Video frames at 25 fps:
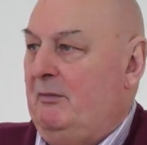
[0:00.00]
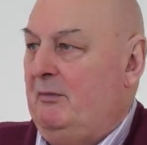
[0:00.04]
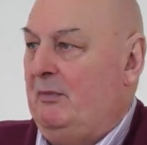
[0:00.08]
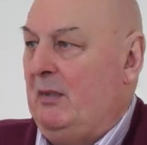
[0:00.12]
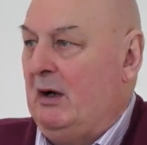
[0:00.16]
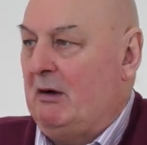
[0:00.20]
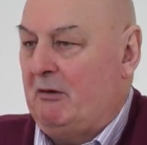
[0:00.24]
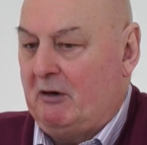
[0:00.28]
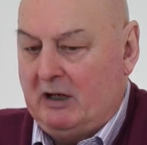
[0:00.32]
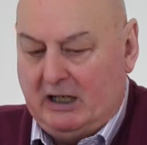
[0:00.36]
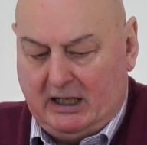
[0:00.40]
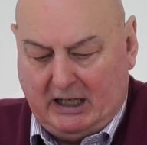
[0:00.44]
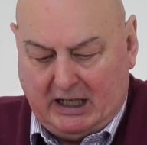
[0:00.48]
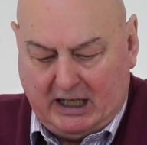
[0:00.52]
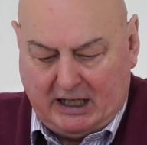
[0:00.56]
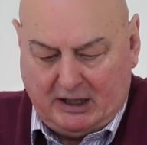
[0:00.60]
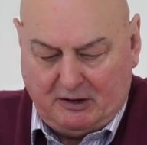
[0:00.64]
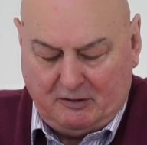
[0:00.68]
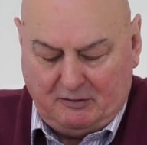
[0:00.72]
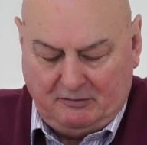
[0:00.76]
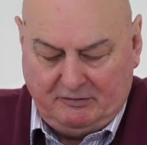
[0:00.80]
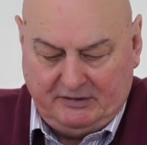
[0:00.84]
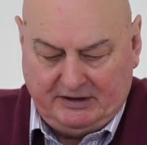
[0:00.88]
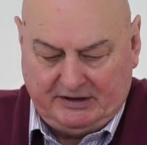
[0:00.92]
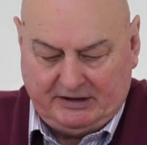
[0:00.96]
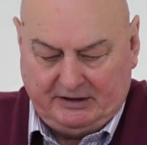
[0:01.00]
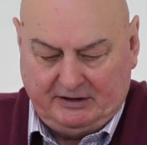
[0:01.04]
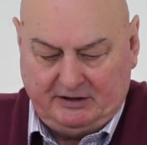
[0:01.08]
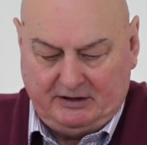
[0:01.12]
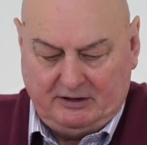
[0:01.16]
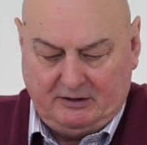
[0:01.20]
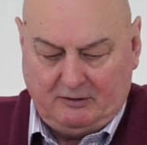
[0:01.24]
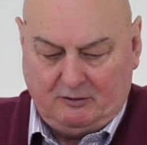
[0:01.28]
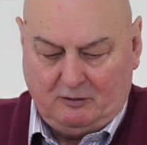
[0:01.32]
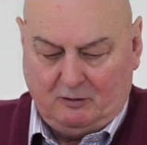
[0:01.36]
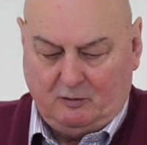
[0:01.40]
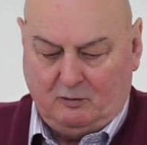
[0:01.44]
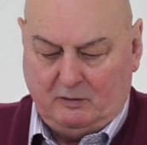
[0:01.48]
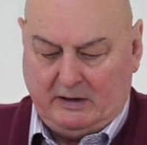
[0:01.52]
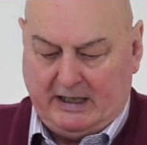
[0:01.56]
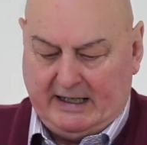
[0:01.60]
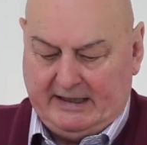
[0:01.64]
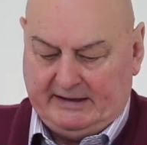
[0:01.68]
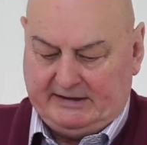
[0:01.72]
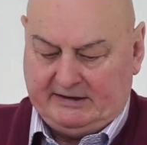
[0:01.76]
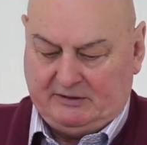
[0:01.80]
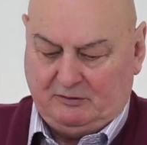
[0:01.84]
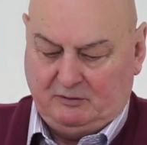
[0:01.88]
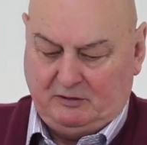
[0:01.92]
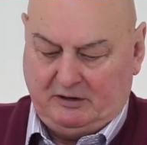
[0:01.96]
borrow loans and all
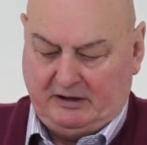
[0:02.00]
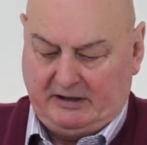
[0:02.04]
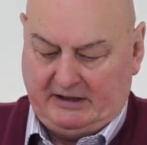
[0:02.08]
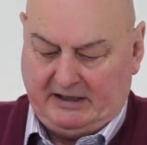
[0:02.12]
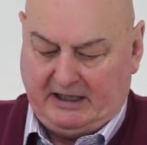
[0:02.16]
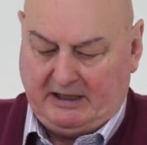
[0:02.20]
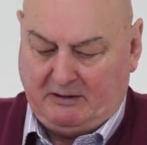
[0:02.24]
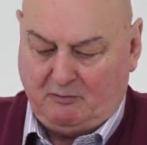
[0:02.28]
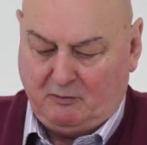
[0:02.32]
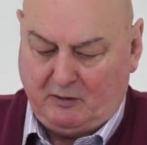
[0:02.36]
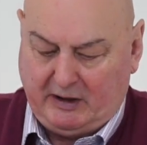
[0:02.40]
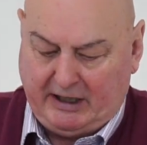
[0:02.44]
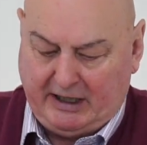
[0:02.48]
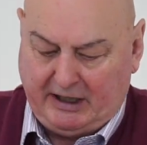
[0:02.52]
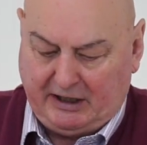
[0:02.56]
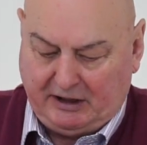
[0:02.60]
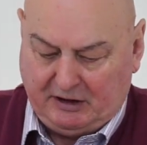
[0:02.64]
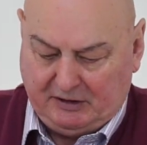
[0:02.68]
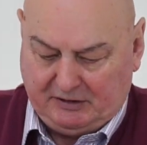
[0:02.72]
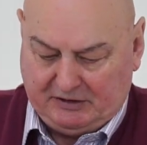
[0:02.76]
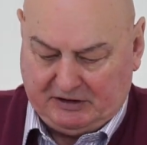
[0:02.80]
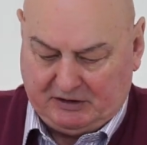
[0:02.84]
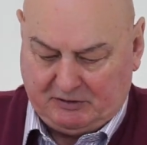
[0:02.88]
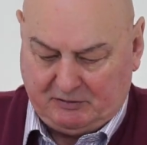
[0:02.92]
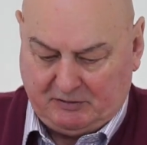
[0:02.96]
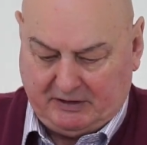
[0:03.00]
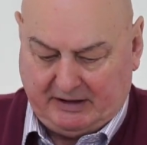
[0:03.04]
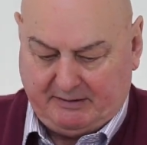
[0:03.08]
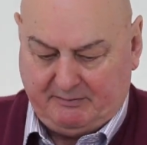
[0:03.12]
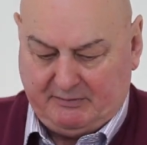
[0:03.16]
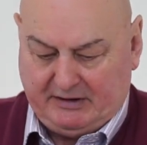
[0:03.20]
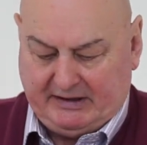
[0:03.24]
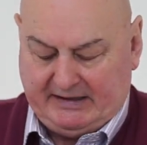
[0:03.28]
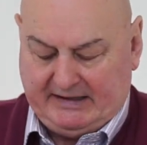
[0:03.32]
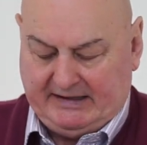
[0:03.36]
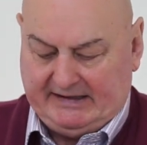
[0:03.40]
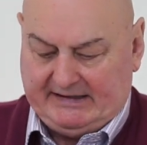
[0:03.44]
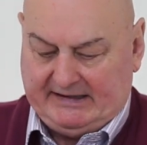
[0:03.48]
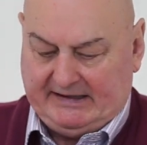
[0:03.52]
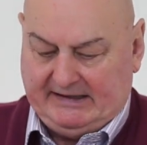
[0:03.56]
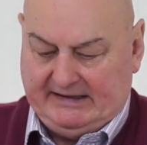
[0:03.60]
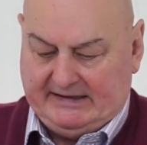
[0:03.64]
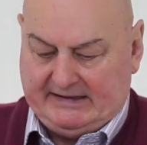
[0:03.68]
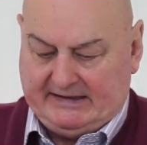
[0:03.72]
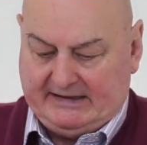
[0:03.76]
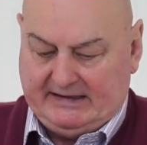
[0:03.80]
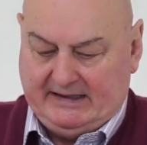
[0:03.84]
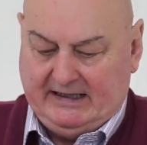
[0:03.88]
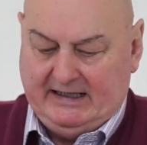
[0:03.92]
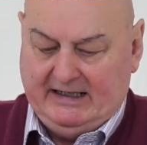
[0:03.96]
that sort of thing. We're used to it. But this
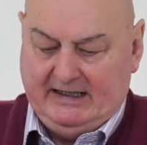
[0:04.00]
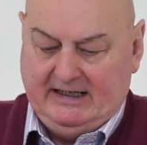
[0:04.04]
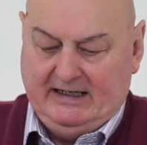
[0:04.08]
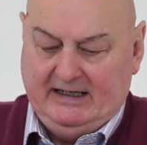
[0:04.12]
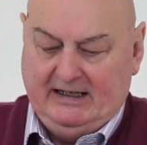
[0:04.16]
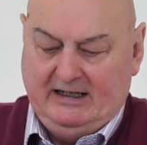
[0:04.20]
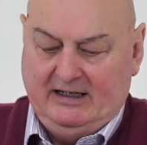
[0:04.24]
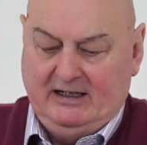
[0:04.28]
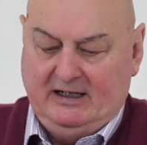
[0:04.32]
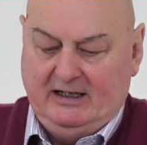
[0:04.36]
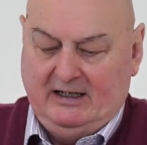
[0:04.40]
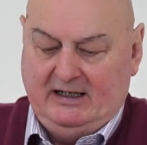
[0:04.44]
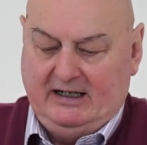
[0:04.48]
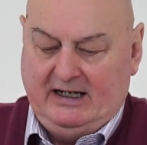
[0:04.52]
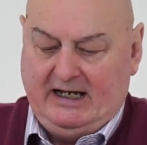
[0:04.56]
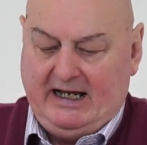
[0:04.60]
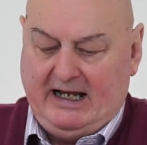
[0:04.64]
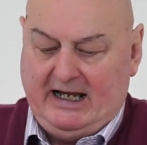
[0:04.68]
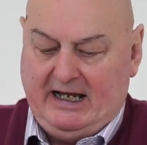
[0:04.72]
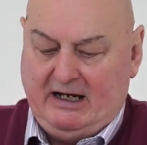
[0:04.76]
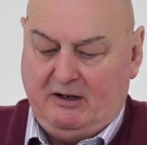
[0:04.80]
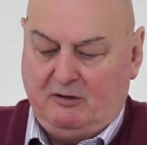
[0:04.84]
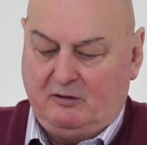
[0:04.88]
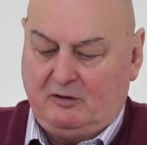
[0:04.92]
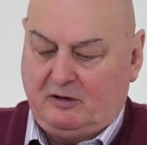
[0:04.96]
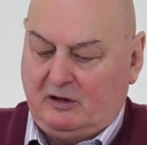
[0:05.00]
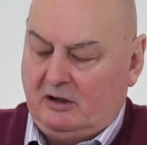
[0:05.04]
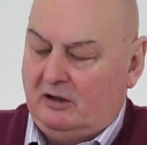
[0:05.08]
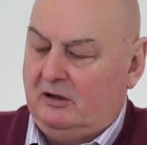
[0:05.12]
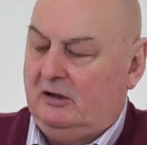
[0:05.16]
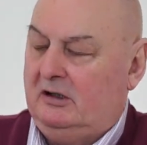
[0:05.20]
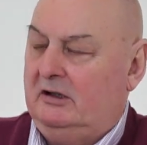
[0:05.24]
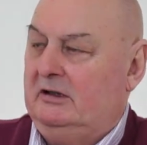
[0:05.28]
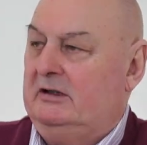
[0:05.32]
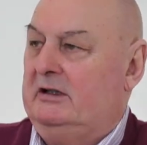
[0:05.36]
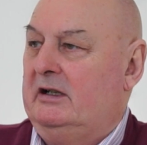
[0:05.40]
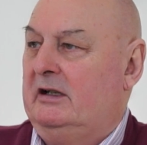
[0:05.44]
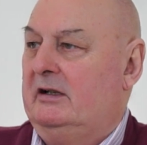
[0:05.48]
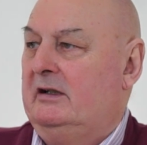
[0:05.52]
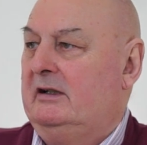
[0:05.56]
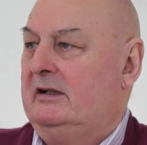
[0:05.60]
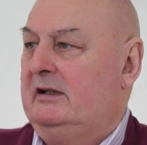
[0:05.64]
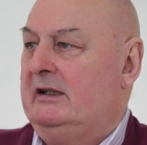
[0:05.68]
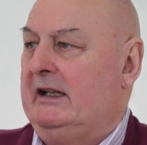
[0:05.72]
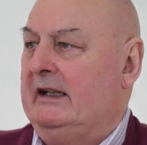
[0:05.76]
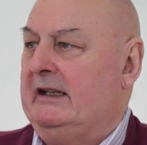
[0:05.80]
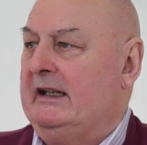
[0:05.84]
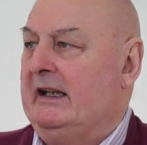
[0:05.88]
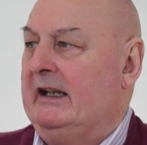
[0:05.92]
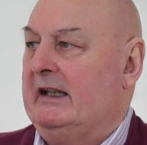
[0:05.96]
is how God
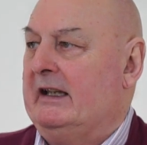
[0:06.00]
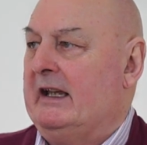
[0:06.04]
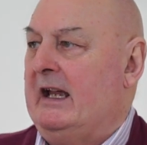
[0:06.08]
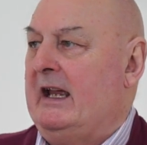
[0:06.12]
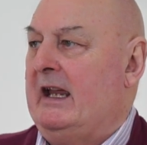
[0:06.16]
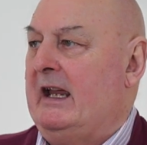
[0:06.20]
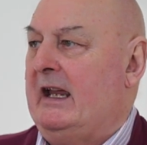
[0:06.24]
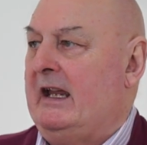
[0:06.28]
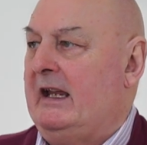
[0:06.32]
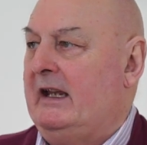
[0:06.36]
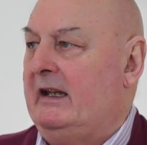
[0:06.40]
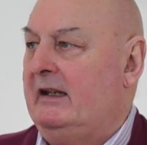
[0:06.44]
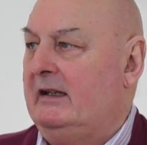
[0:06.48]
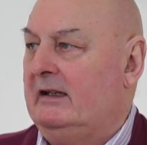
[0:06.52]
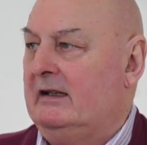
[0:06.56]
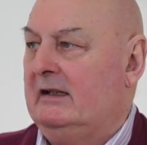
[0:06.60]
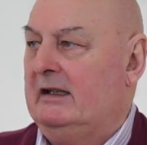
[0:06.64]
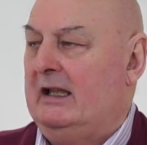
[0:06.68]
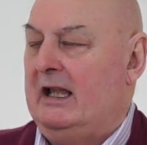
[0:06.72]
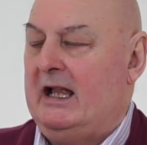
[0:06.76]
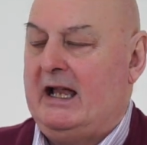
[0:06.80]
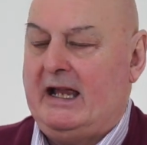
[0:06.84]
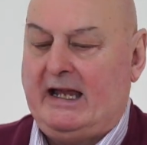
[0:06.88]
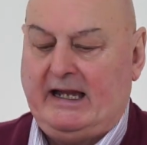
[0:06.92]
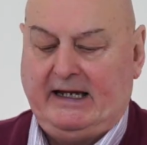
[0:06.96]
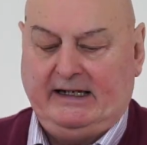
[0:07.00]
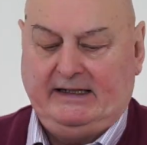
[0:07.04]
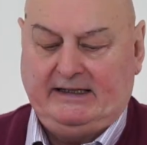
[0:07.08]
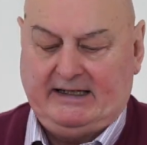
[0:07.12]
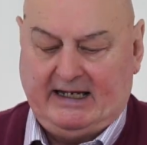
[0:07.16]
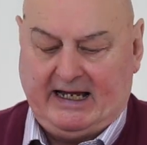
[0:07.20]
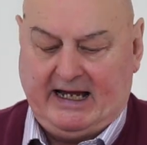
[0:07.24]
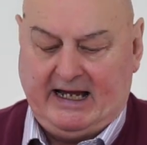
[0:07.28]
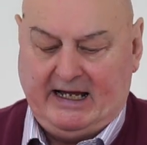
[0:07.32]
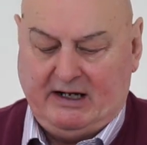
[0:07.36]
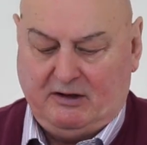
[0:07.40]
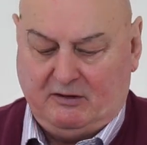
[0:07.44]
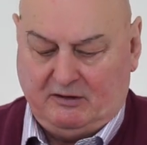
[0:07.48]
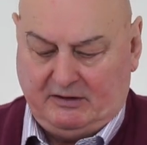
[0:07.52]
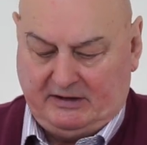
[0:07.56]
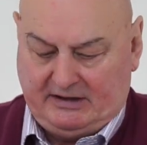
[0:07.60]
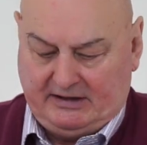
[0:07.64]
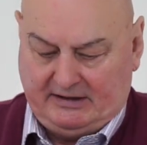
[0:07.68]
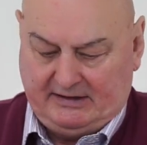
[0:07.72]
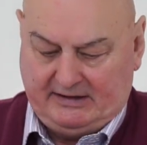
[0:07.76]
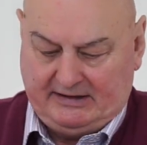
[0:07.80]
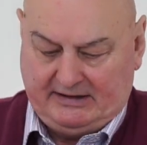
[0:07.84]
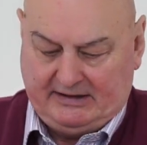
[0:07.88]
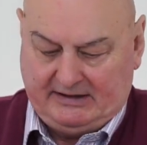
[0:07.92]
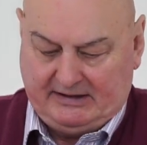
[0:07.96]
did it. They laid
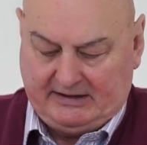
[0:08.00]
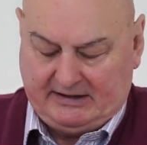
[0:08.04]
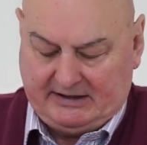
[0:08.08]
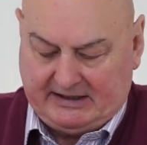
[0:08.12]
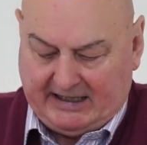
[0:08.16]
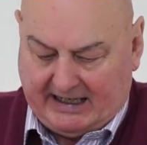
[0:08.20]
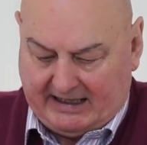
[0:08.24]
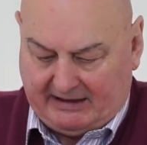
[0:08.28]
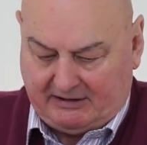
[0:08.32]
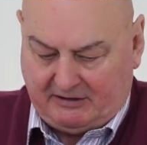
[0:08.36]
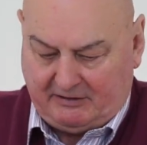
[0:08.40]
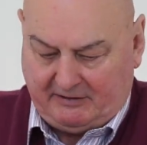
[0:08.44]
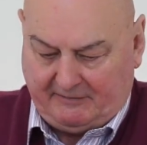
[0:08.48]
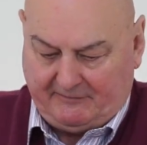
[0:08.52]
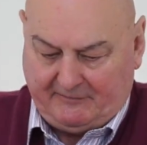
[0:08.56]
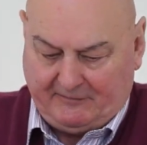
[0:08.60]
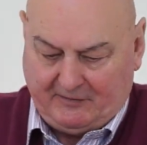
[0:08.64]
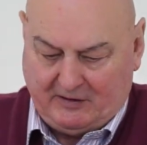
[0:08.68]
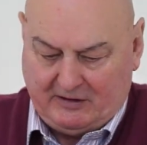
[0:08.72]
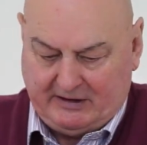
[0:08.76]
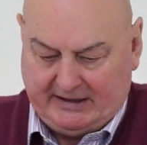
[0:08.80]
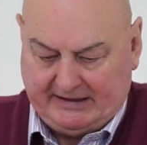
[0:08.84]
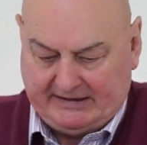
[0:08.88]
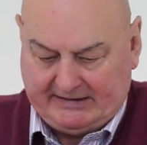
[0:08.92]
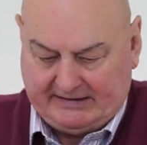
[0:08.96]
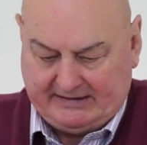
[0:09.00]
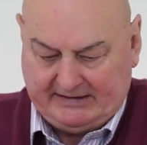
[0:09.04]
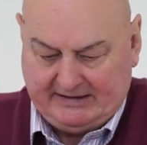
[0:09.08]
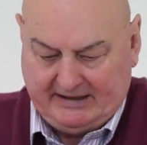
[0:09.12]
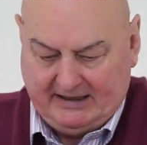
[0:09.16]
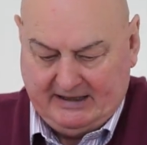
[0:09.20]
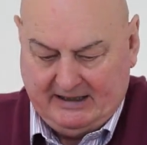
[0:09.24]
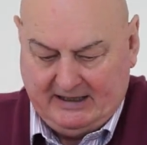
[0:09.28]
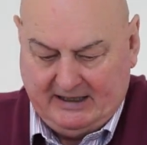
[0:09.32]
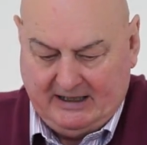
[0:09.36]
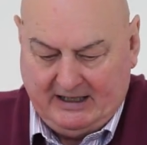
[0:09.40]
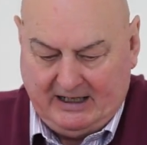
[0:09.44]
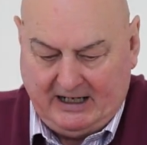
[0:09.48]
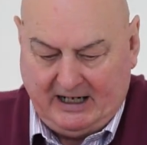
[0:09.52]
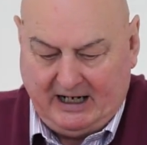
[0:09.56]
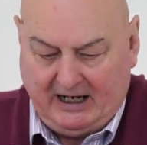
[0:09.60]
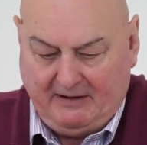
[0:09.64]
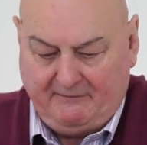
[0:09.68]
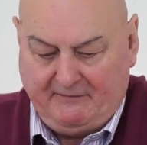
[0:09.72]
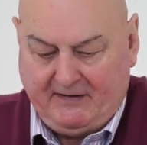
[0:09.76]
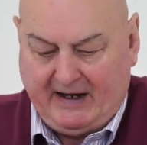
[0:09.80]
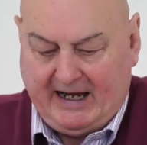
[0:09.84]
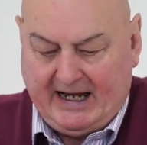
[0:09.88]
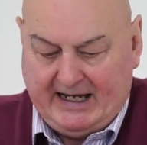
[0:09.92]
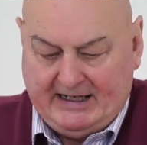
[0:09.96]
out sacrifice
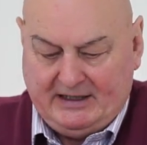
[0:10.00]
of